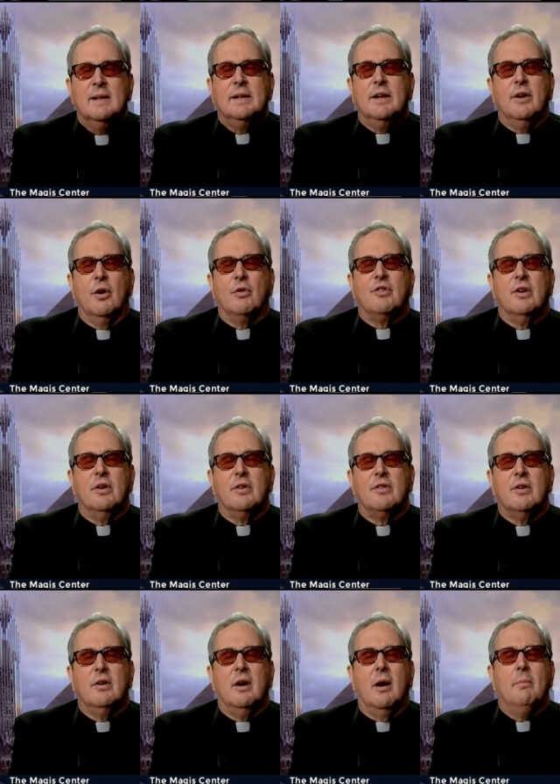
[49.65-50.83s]
you know, to,
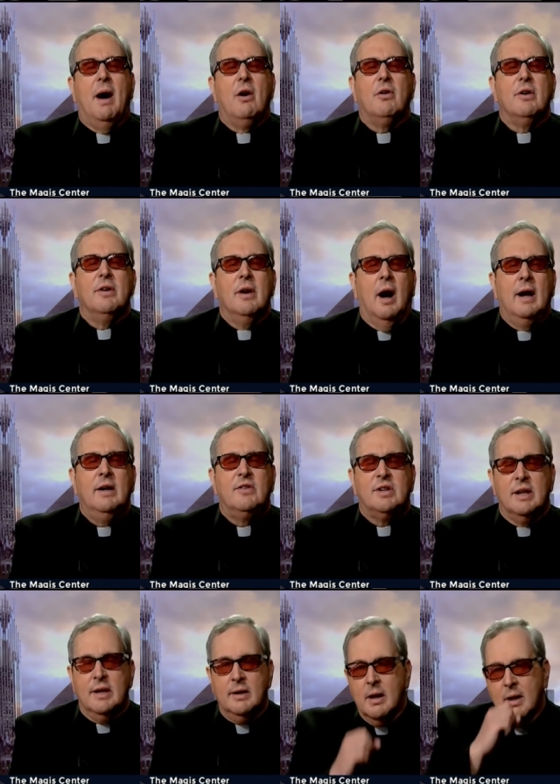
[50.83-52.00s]
to about
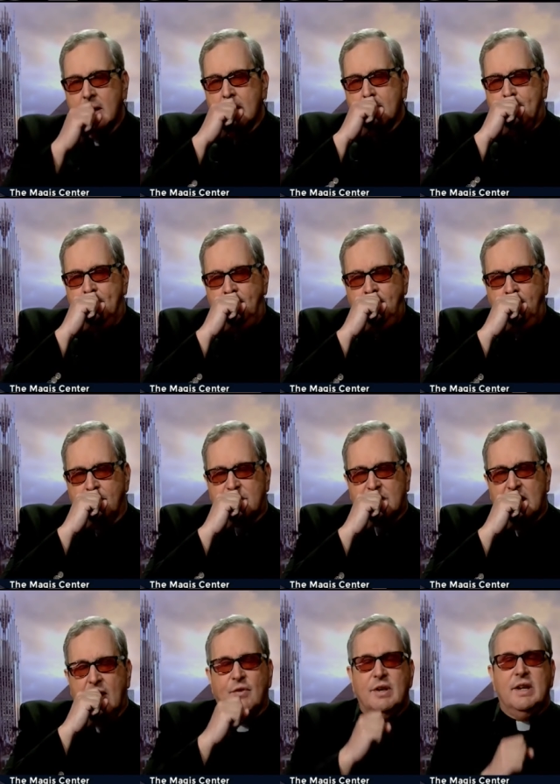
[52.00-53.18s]

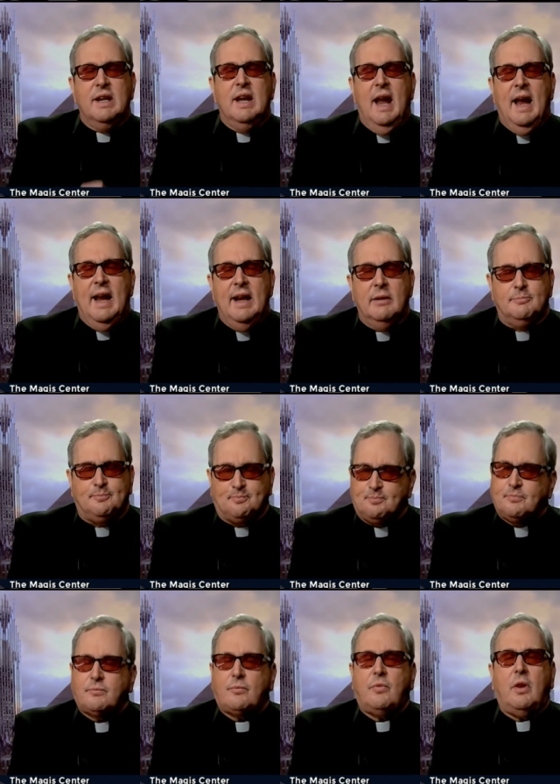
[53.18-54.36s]
1978
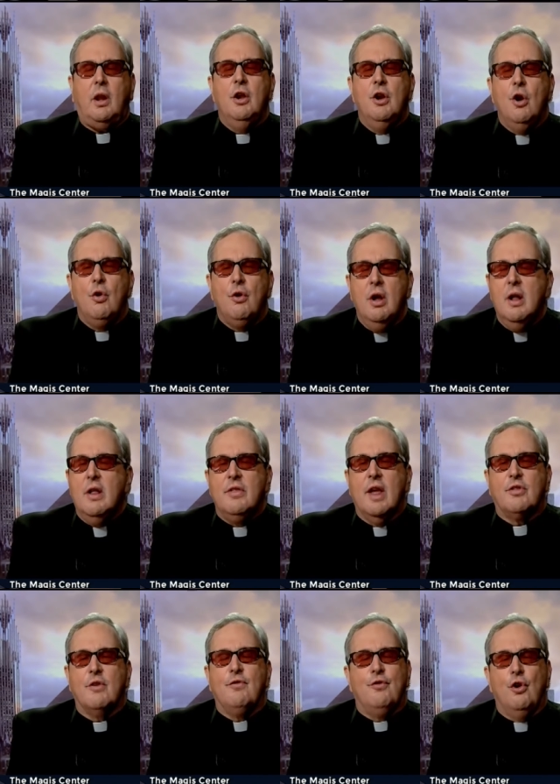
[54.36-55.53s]
you know,
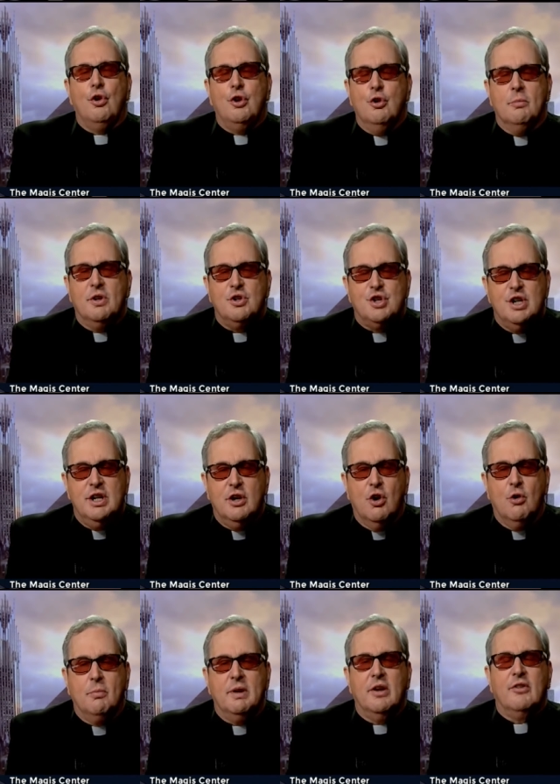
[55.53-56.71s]
that the full human
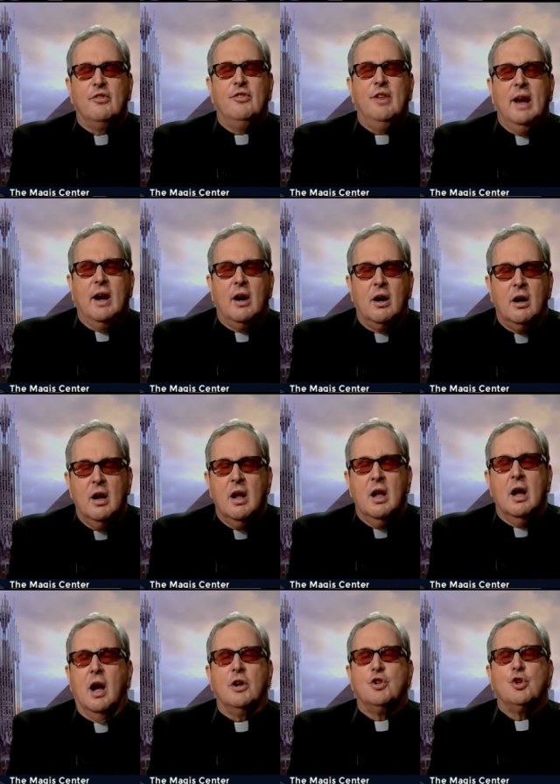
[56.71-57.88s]
genome is there.
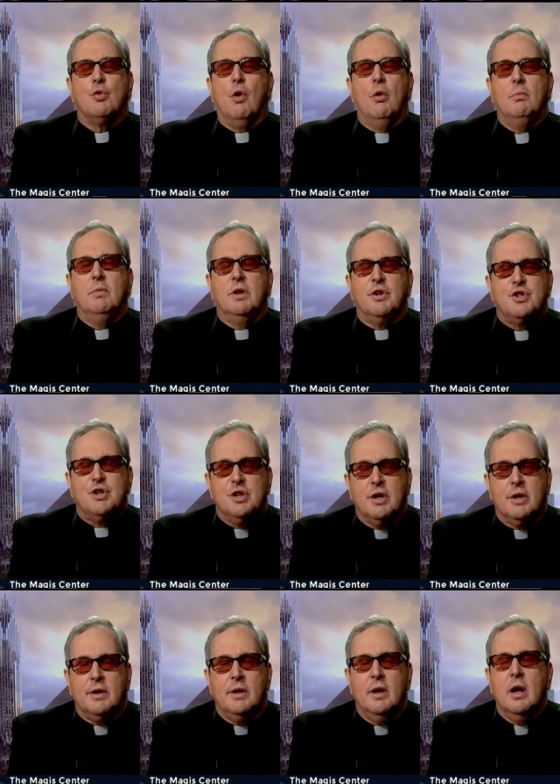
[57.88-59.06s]
Uh, Jerome
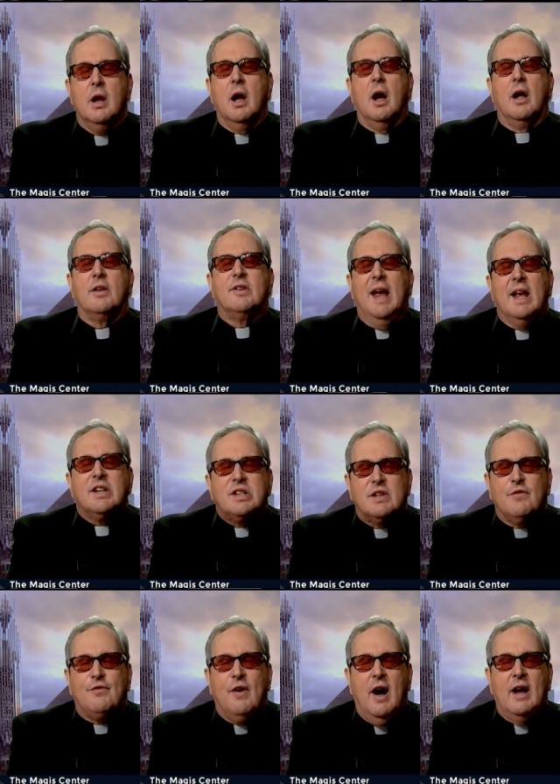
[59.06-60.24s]
Lejeune uh,
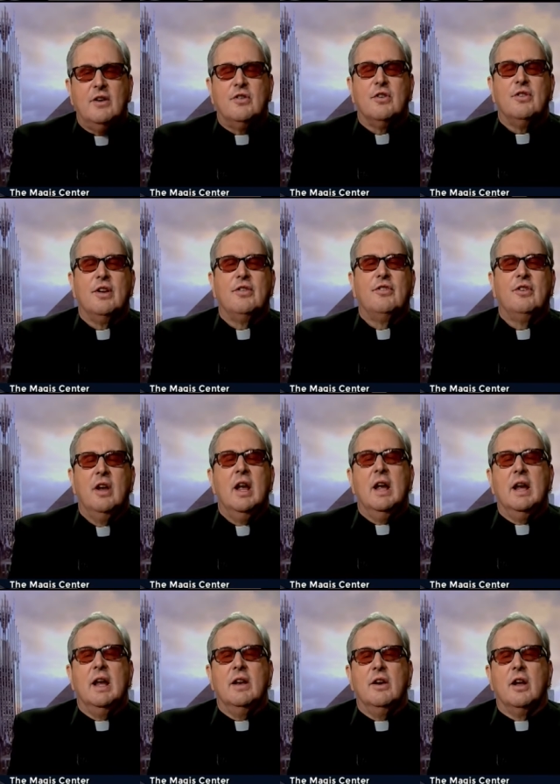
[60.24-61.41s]
testified to this
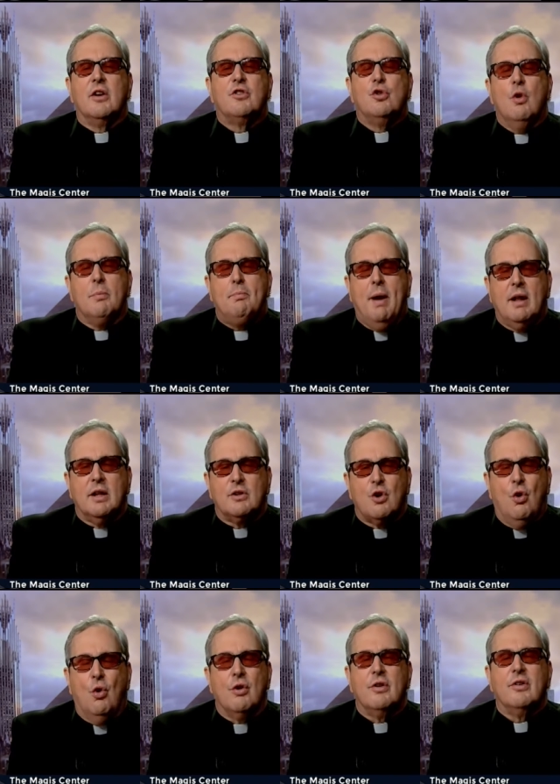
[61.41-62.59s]
in uh, two appellate
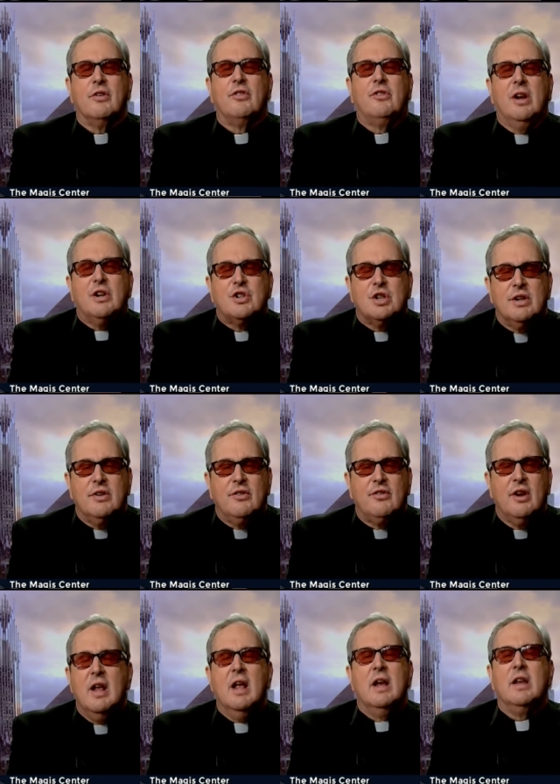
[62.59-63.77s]
court
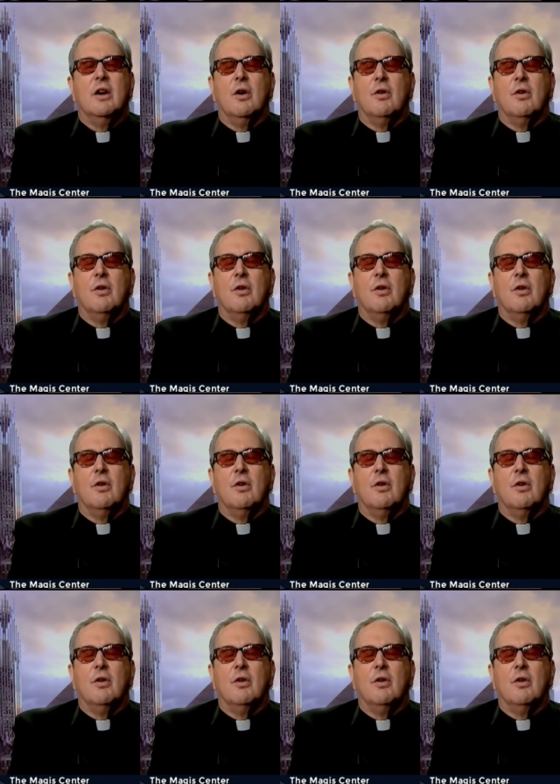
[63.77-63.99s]
decisions. You